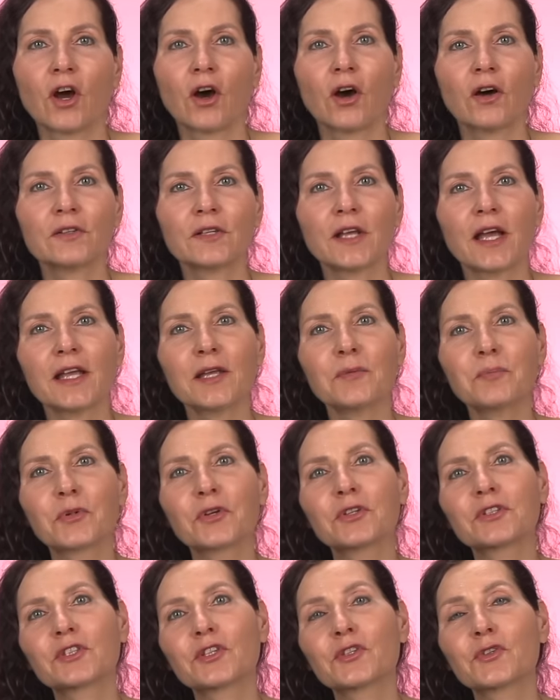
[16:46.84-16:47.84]
On
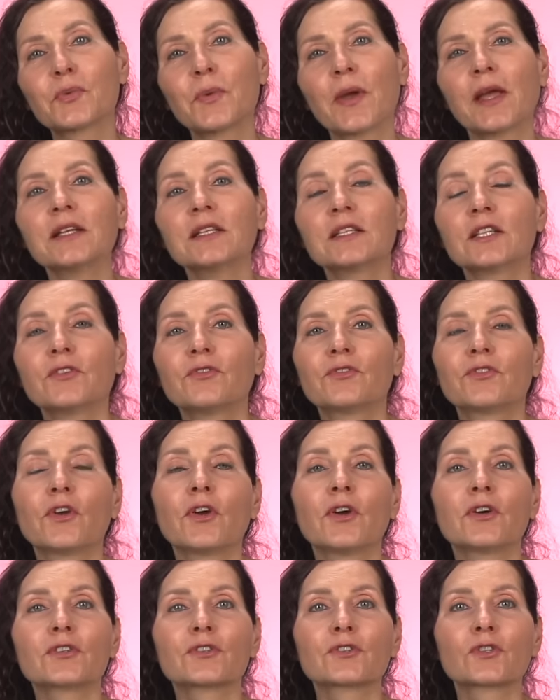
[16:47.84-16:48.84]
April the
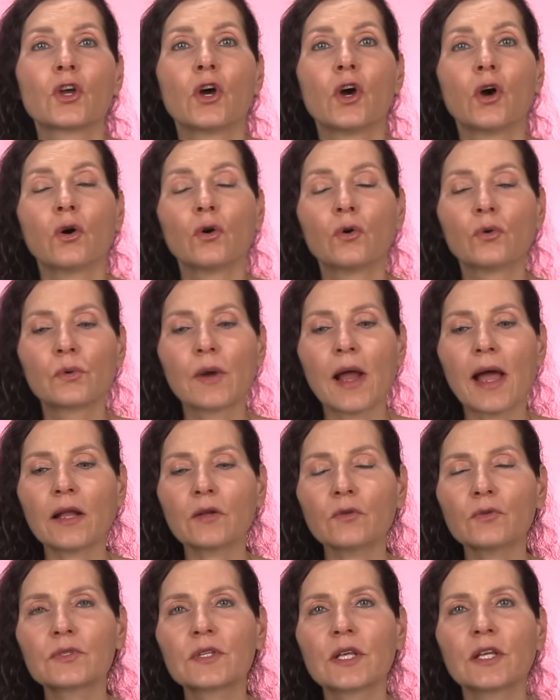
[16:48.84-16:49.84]
twenty-first,
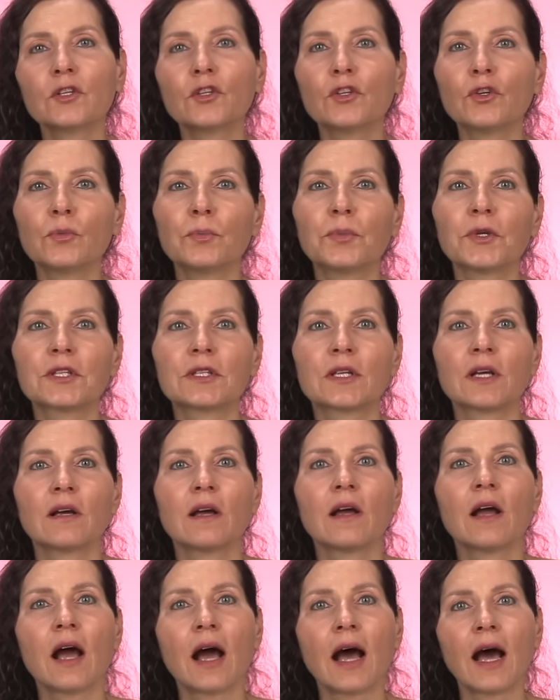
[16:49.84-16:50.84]
Uranus and Jupiter
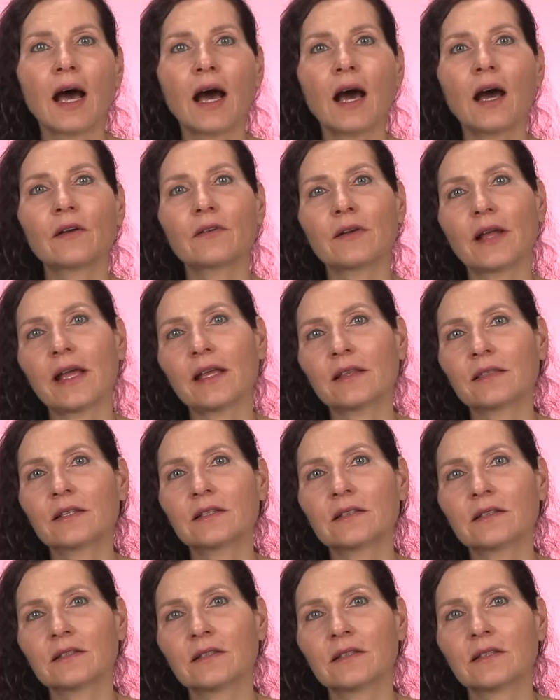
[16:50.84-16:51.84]
are at
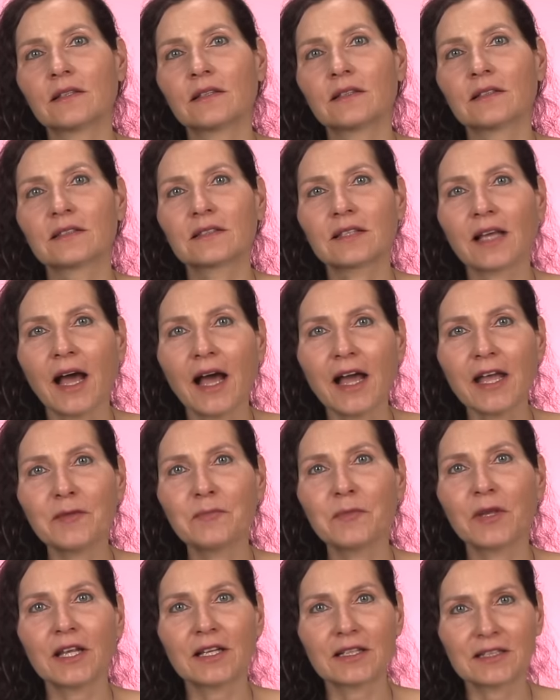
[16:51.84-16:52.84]
the
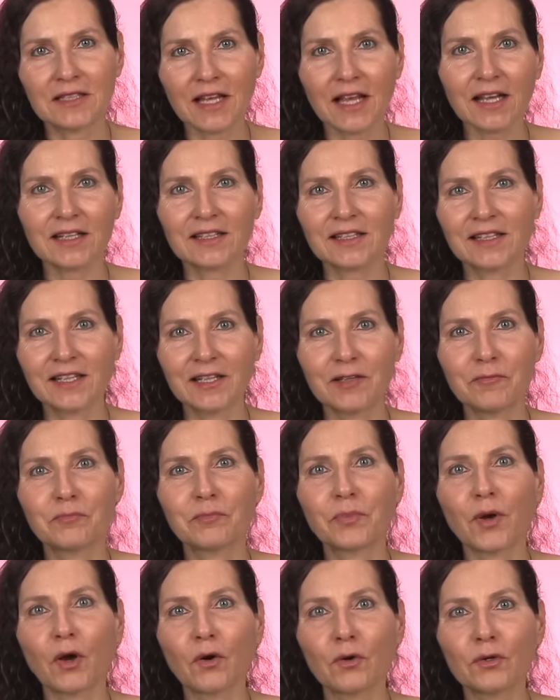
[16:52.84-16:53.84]
time exactly
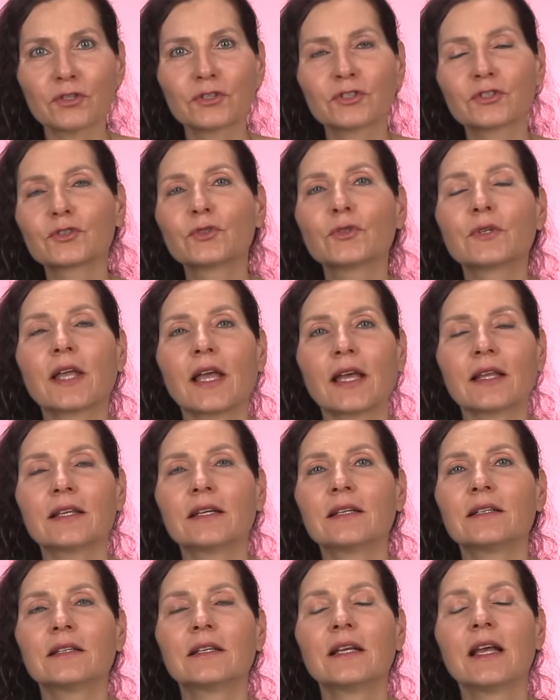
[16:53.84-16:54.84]
both
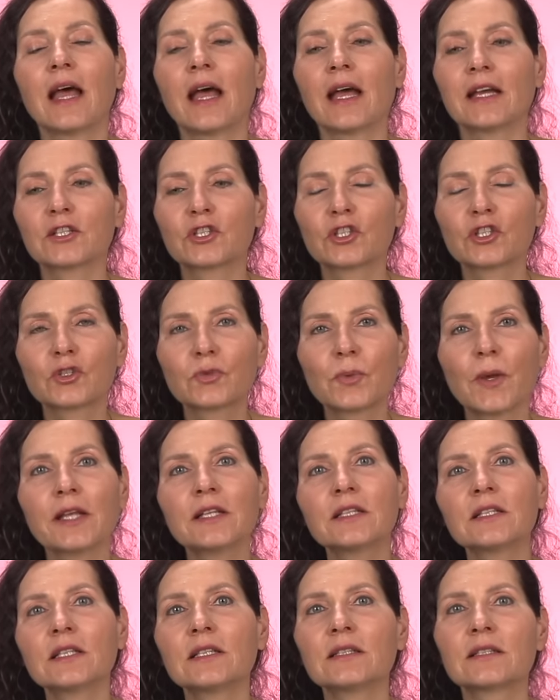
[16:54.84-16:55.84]
together at
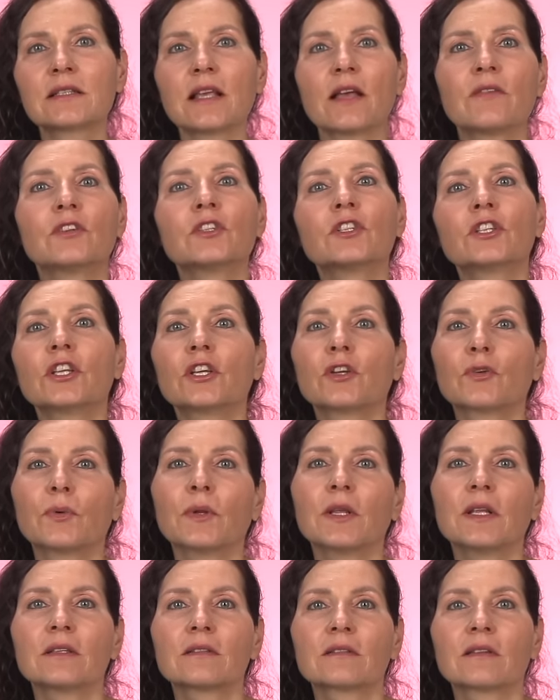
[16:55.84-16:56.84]
twenty-seven
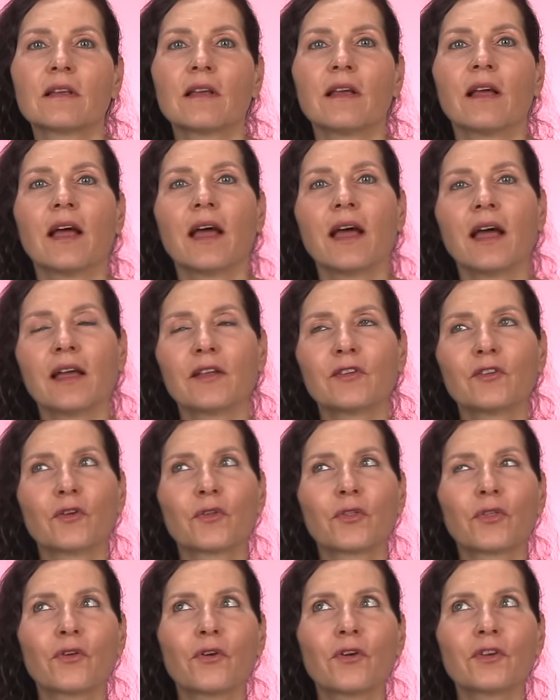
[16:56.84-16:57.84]
degrees and
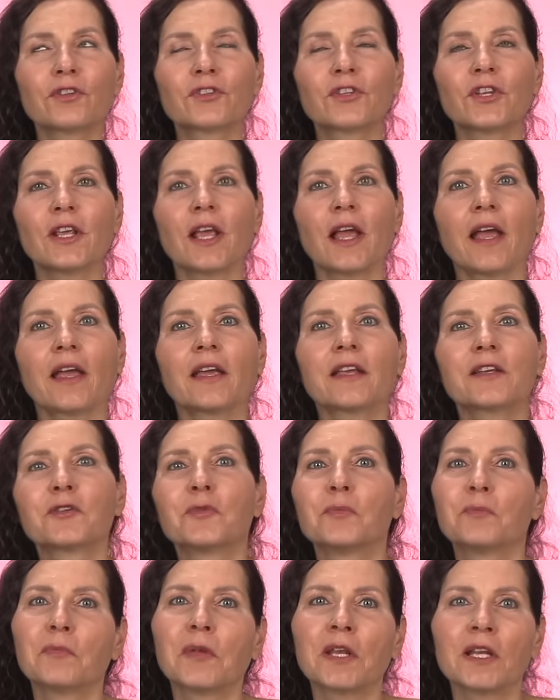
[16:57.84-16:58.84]
thirty-eight
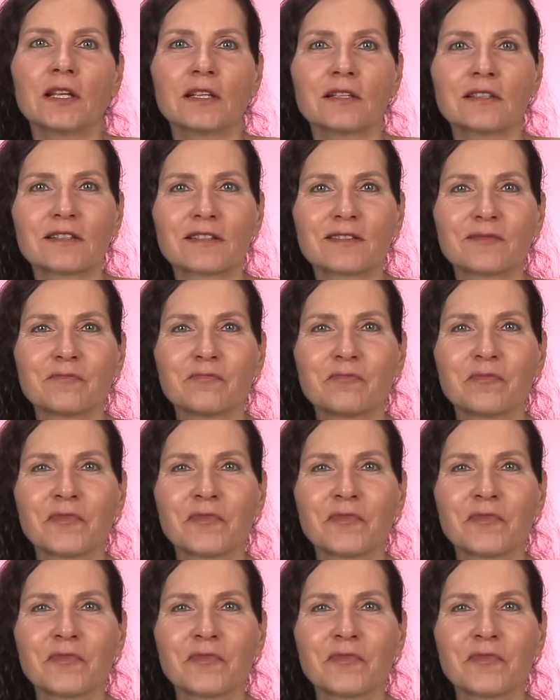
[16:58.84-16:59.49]
minutes